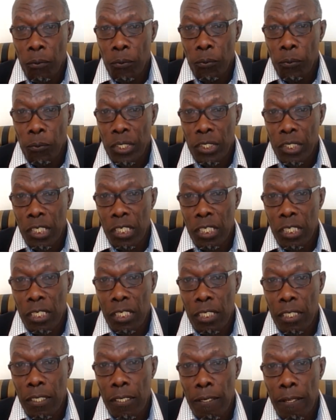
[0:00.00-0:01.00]
which
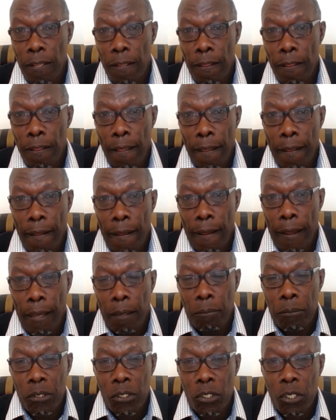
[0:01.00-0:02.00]
is
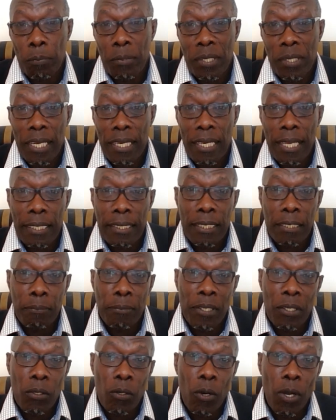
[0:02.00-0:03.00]
something that I think
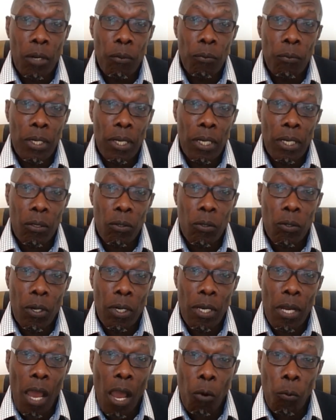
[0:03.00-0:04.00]
will go a
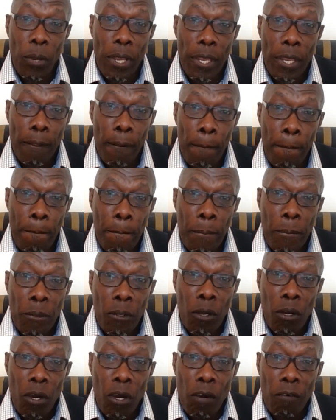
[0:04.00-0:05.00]
long way
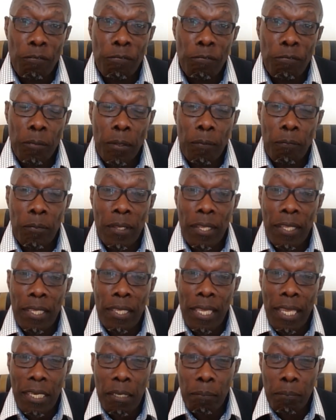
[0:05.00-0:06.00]
of
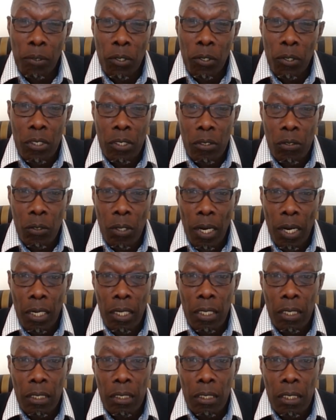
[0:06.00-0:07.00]
getting persons who
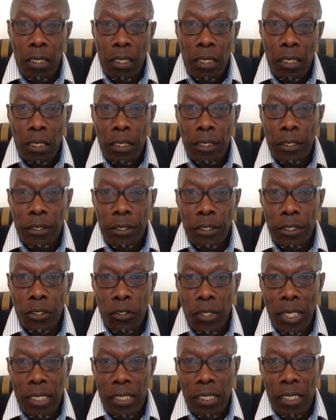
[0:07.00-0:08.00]
are
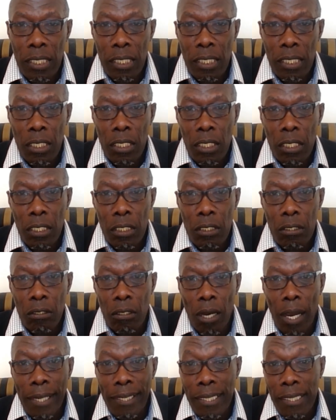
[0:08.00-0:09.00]
interested to
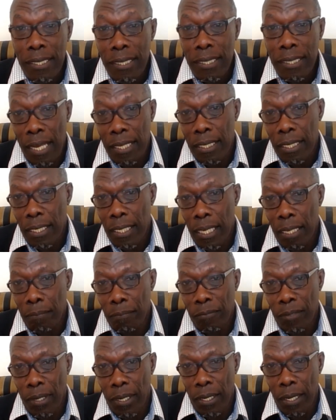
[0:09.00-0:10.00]
understand the game
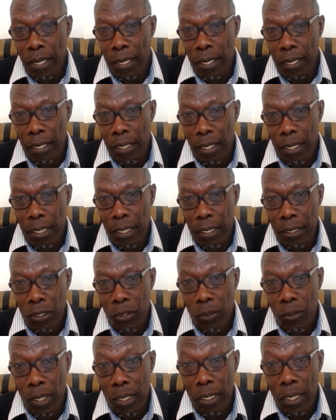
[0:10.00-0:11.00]

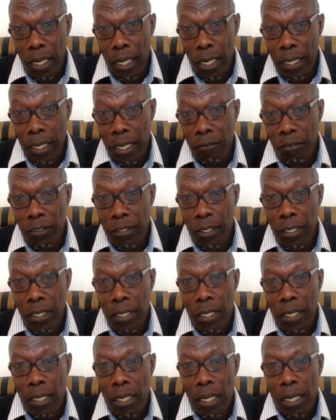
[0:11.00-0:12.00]
to another level,
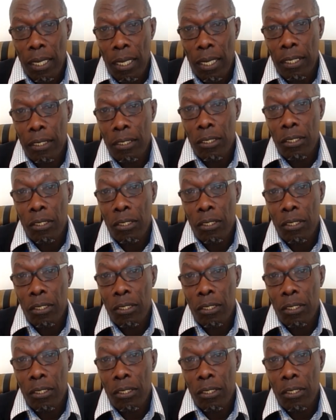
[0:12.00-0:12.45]
and